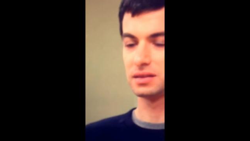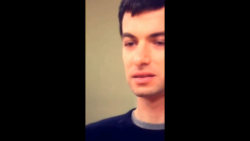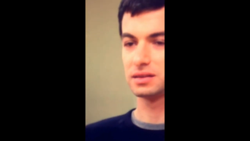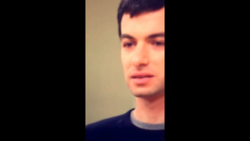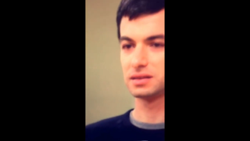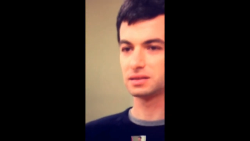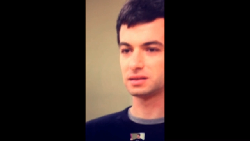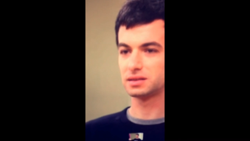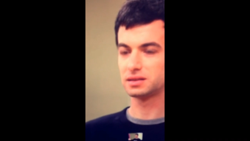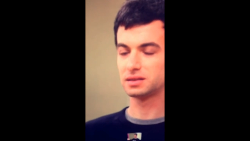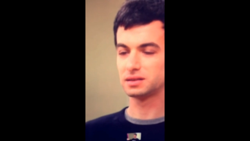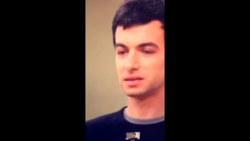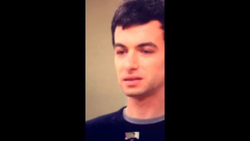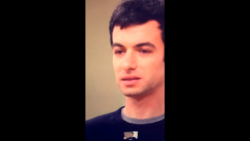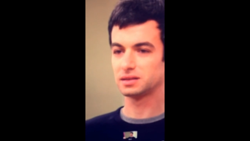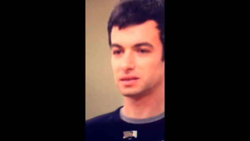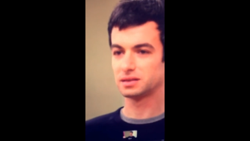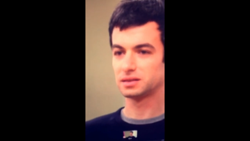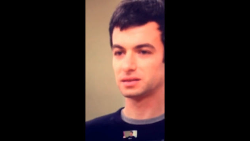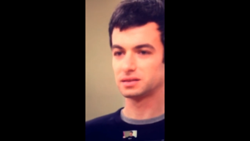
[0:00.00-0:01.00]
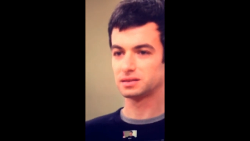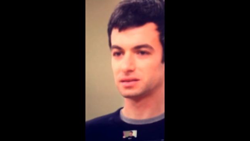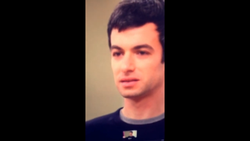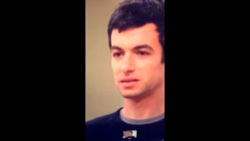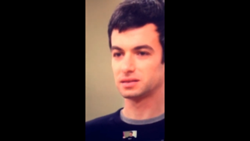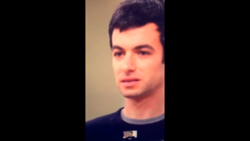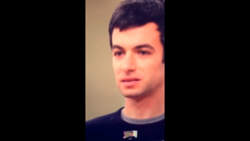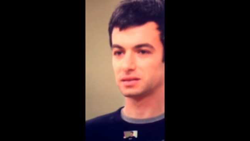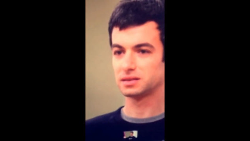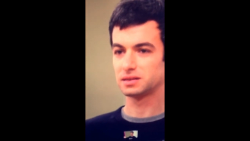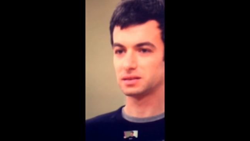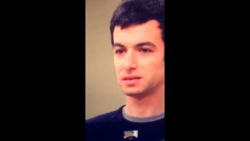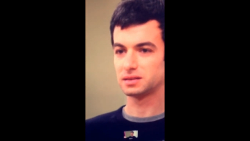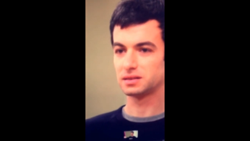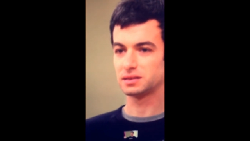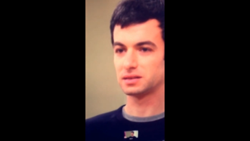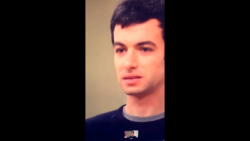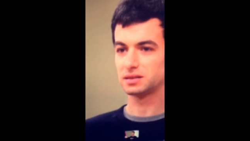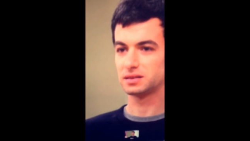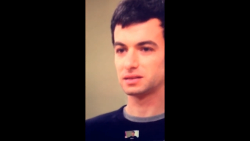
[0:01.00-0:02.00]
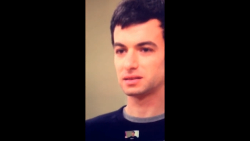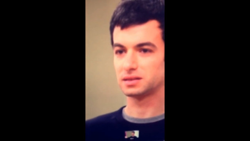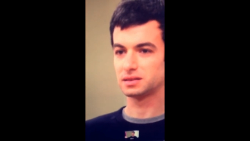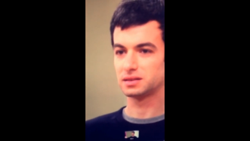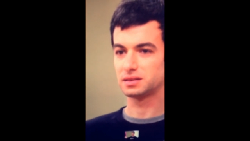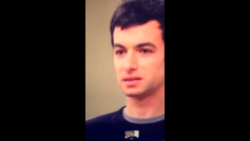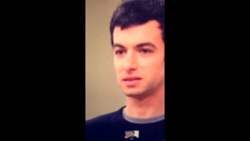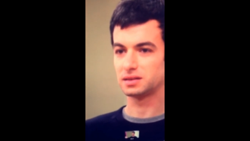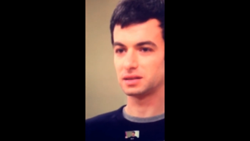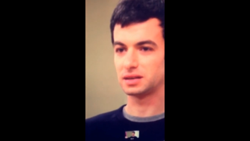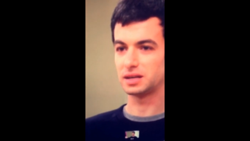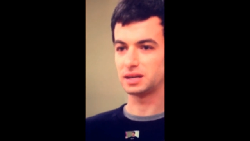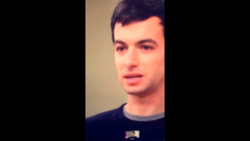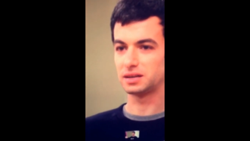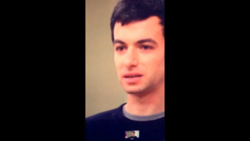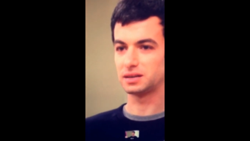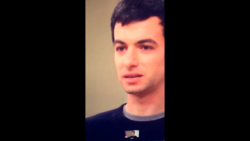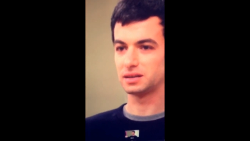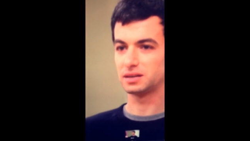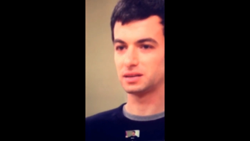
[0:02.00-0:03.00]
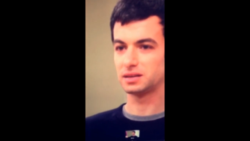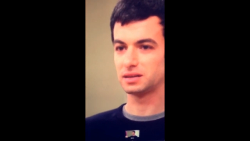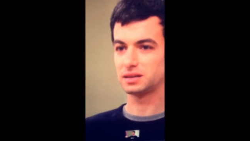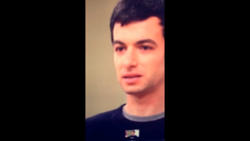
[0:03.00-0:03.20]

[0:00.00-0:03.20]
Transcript: No one is speaking in this clip.